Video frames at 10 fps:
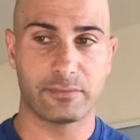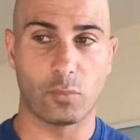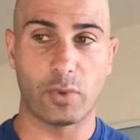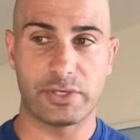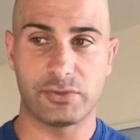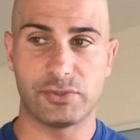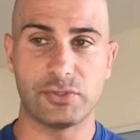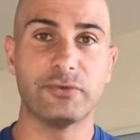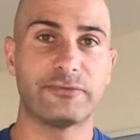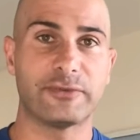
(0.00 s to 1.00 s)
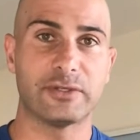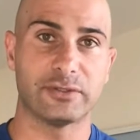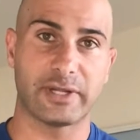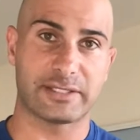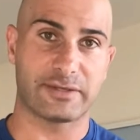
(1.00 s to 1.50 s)
When you do
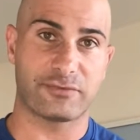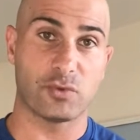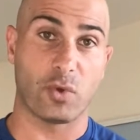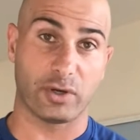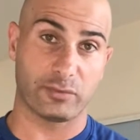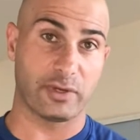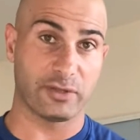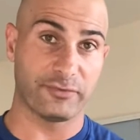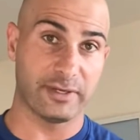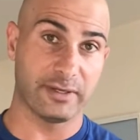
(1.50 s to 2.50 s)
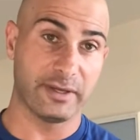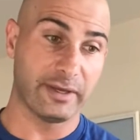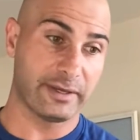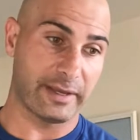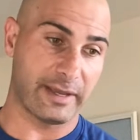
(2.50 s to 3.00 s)
feel as if you aren't relevant
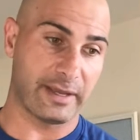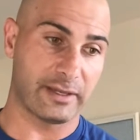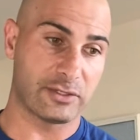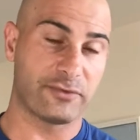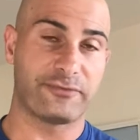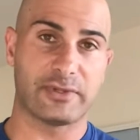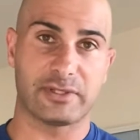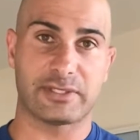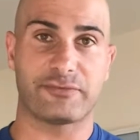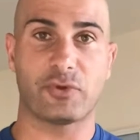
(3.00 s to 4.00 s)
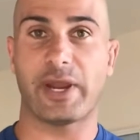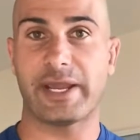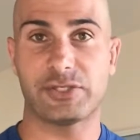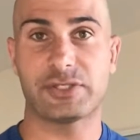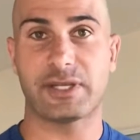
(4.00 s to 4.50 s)
and you feel as if your
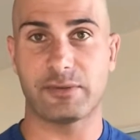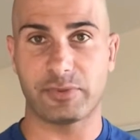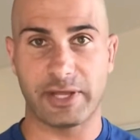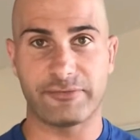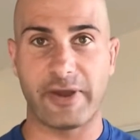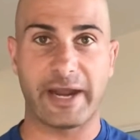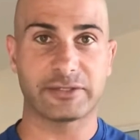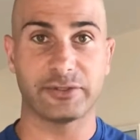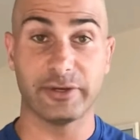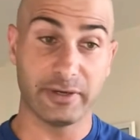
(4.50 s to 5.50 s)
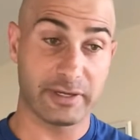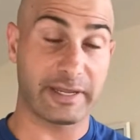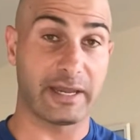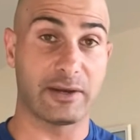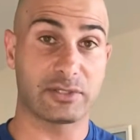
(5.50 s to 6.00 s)
age is going to play a factor,
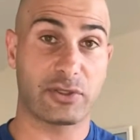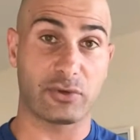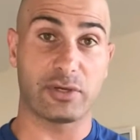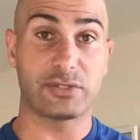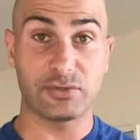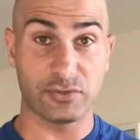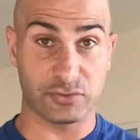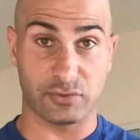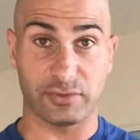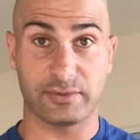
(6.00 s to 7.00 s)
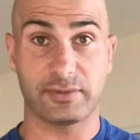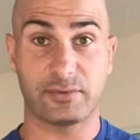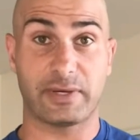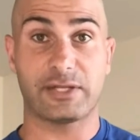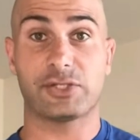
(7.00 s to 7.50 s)
again, I was 32 years old
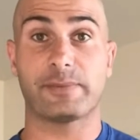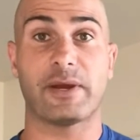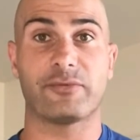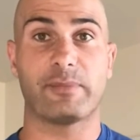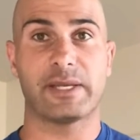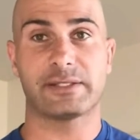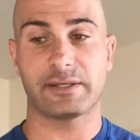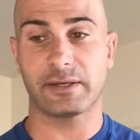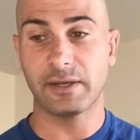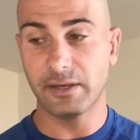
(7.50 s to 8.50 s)
when I shipped out for basic.